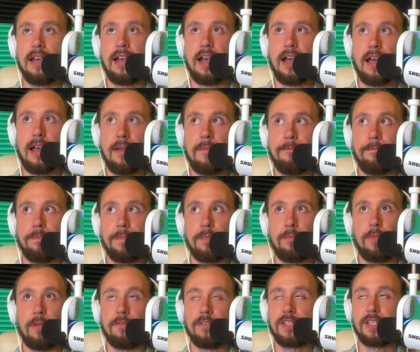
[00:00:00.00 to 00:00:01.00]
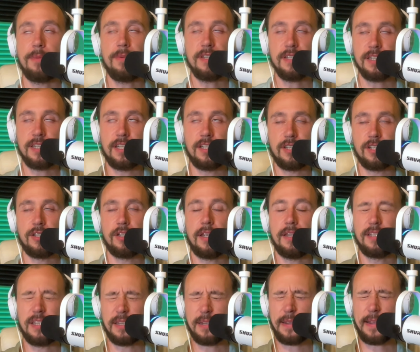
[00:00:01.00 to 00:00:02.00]
But for some reason,
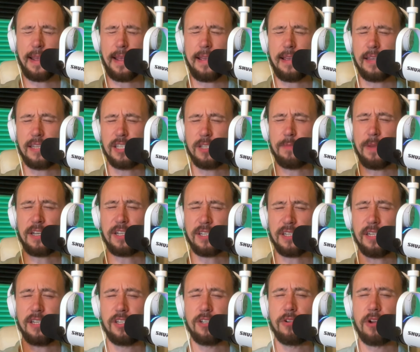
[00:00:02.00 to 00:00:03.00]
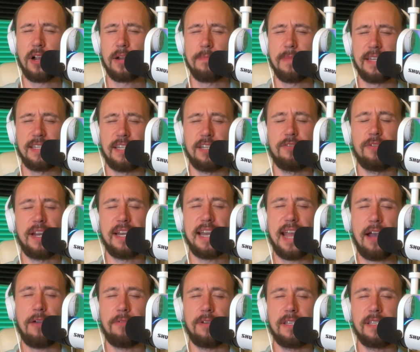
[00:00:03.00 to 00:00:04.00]
it's like especially a strong message right
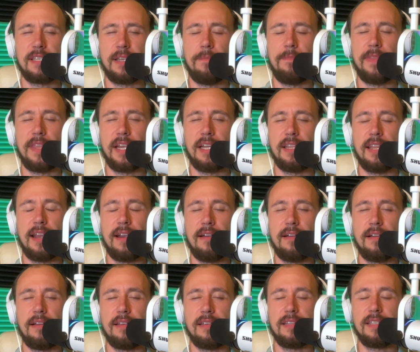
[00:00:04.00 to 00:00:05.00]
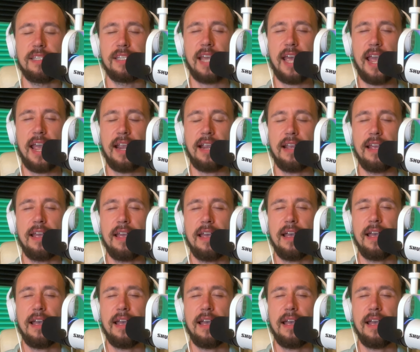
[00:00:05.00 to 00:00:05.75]
now is something they're saying.